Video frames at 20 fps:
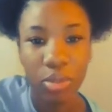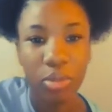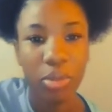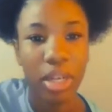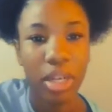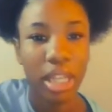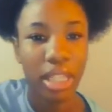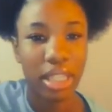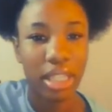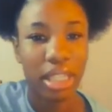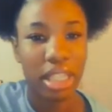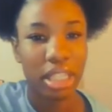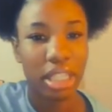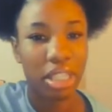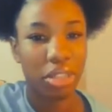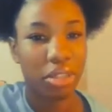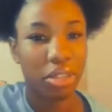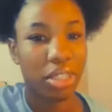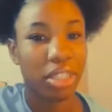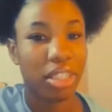I didn't get
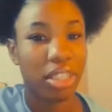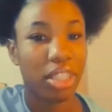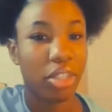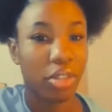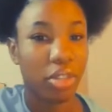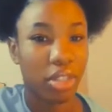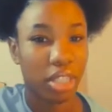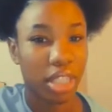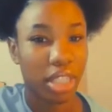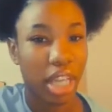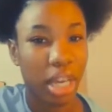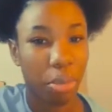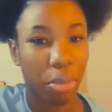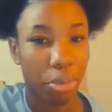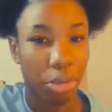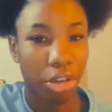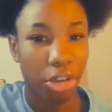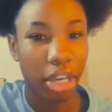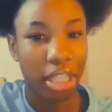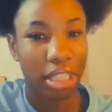to it, because I
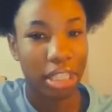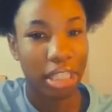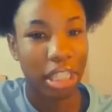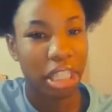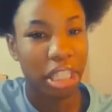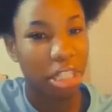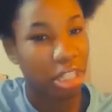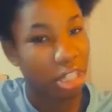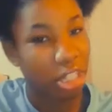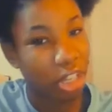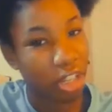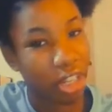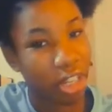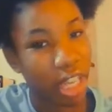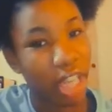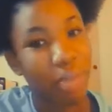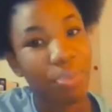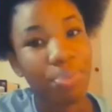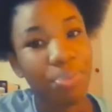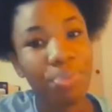procrastinated and all
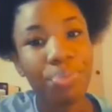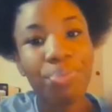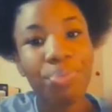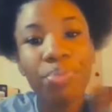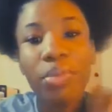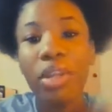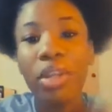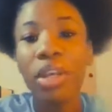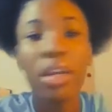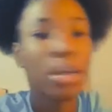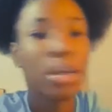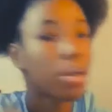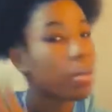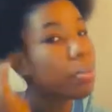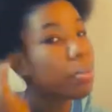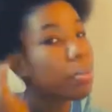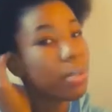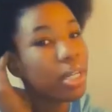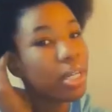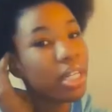that.
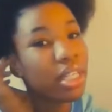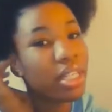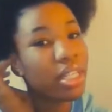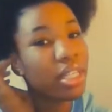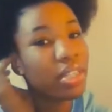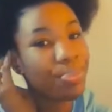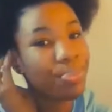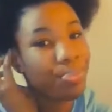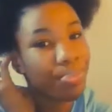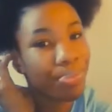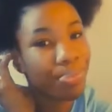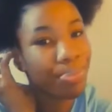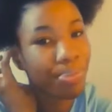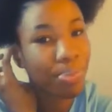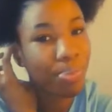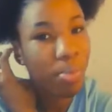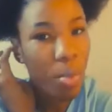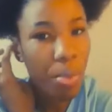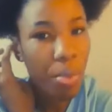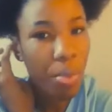But
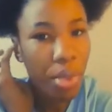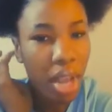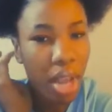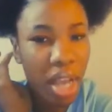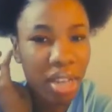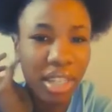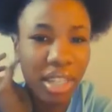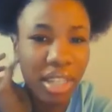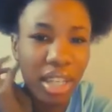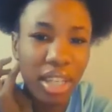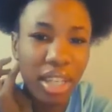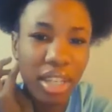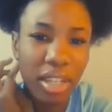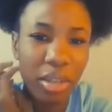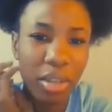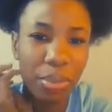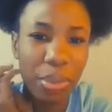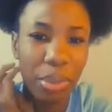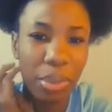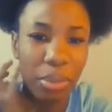I'm taking it
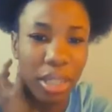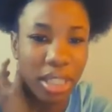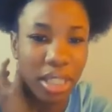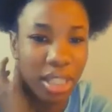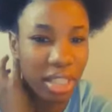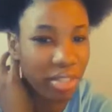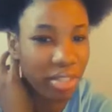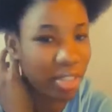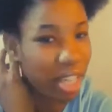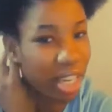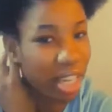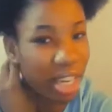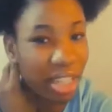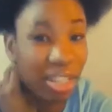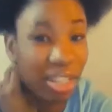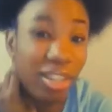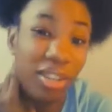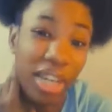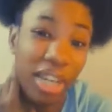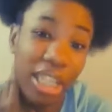upon myself that,
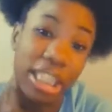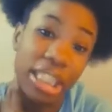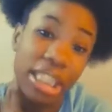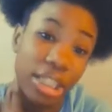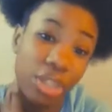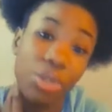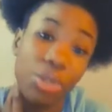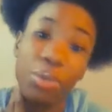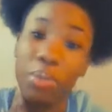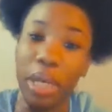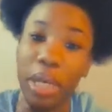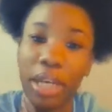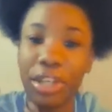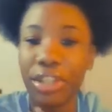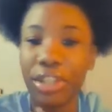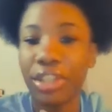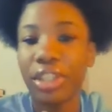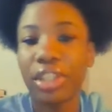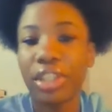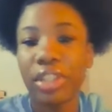I need to do better.
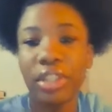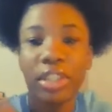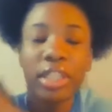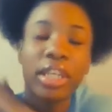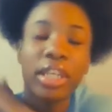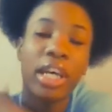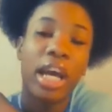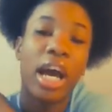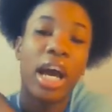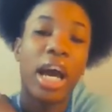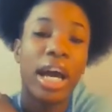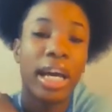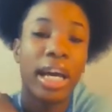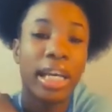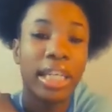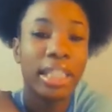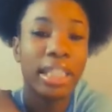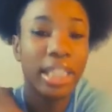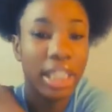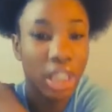
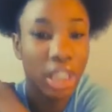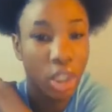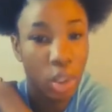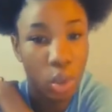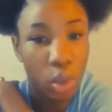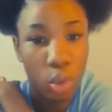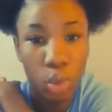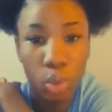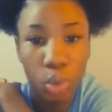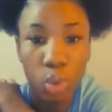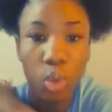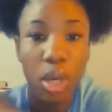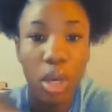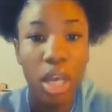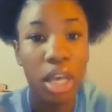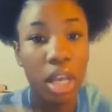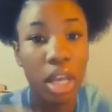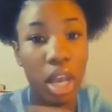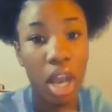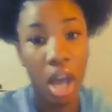I need to do
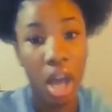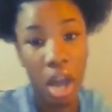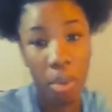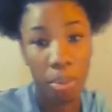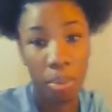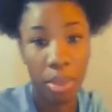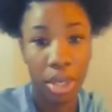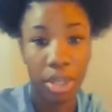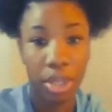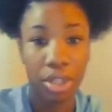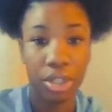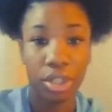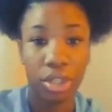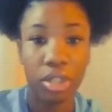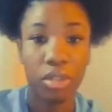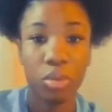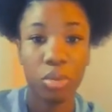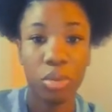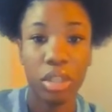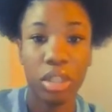a lot better
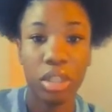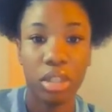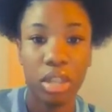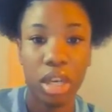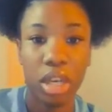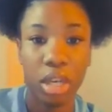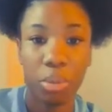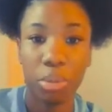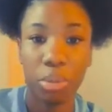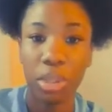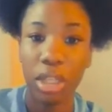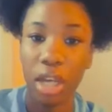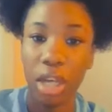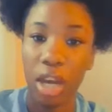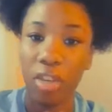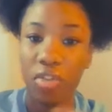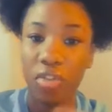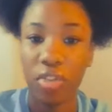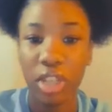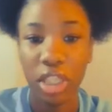in like putting
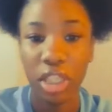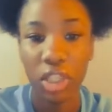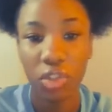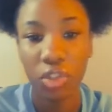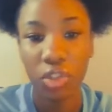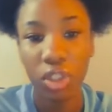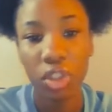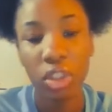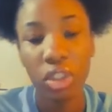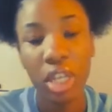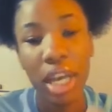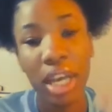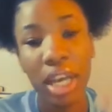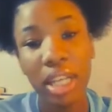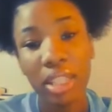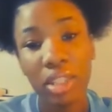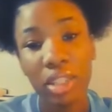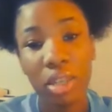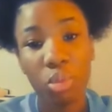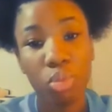out vids for you
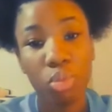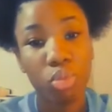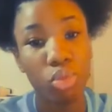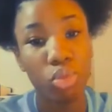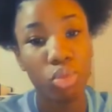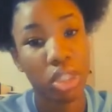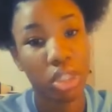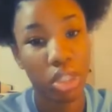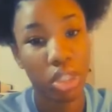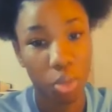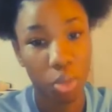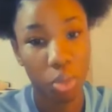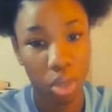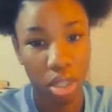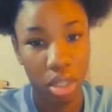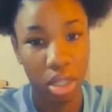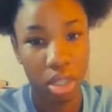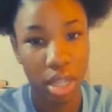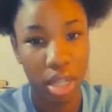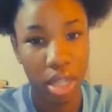guys. So I'm really gonna
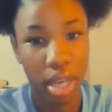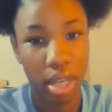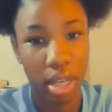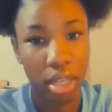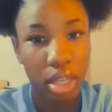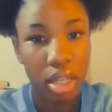work on that.